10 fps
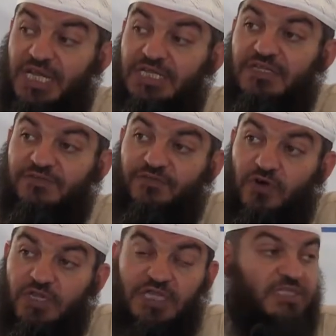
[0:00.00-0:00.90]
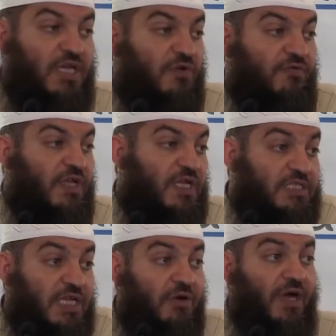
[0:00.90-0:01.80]
not for the sake of Allah
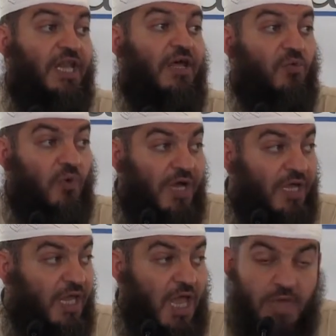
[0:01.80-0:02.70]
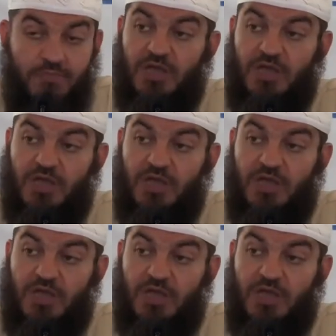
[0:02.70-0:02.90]
Jalla wa Ala. Why?